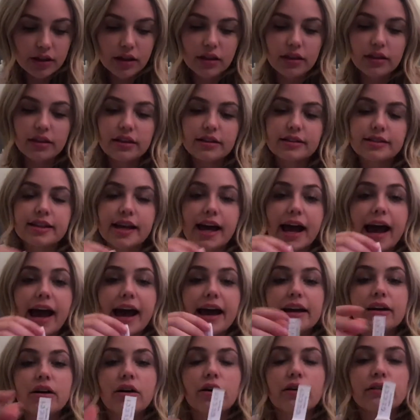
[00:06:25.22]
the
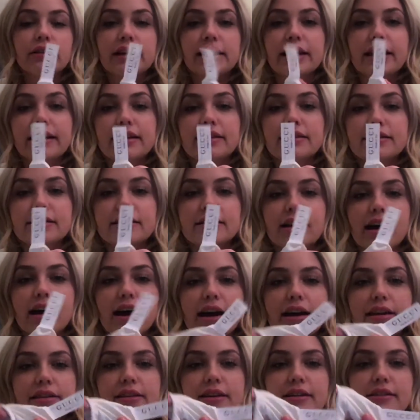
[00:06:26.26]
tag on the
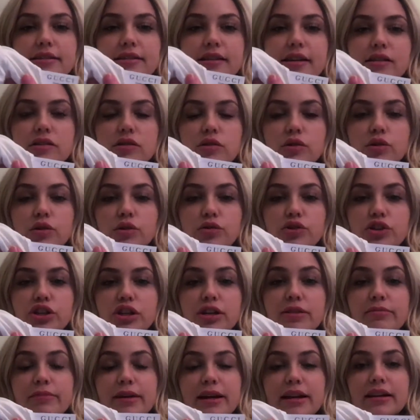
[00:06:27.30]
inside that says
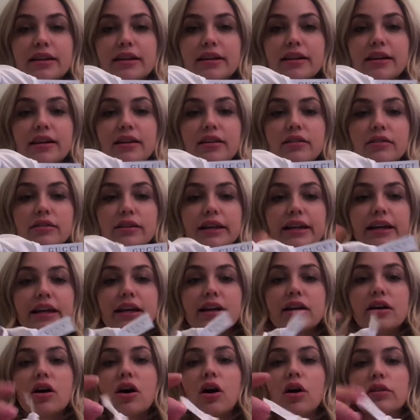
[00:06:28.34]
Gucci Made in Italy.
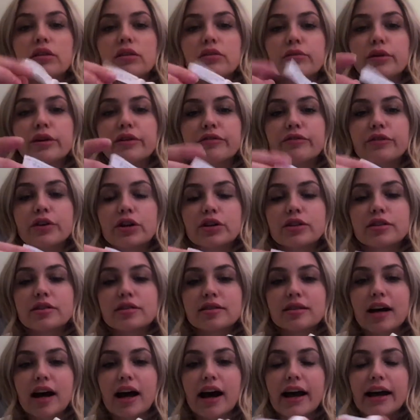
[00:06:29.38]
On the reverse
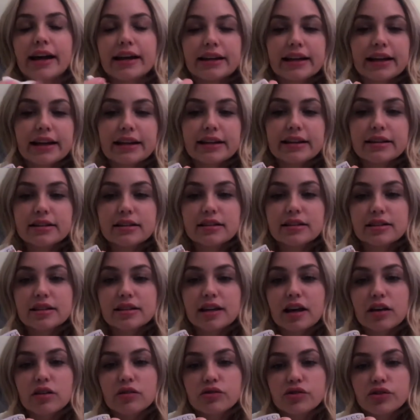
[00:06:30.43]
side, it
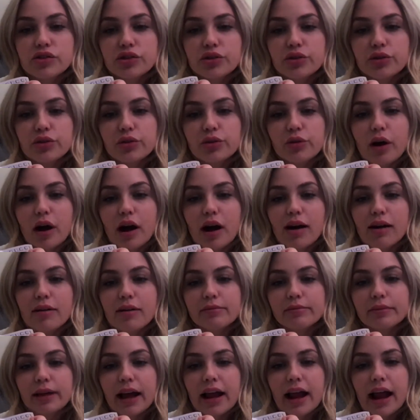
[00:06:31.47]
tells you
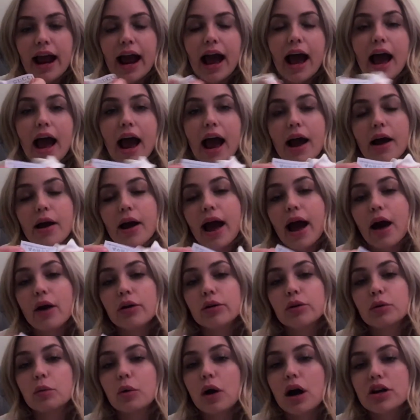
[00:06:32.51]
how
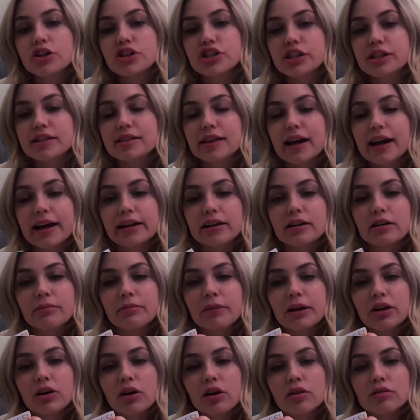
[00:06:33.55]
to wash this
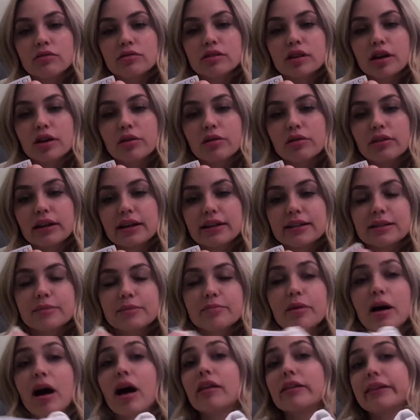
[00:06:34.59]
item, and also that it's
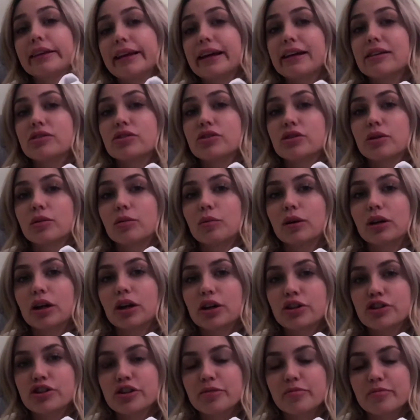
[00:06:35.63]
polyester
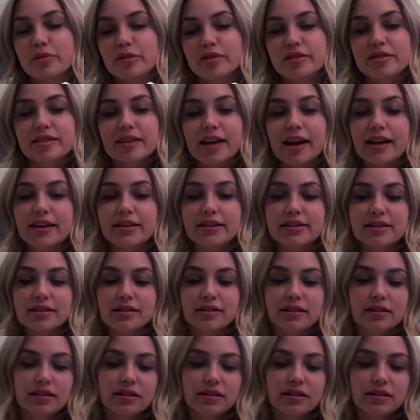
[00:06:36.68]
100%.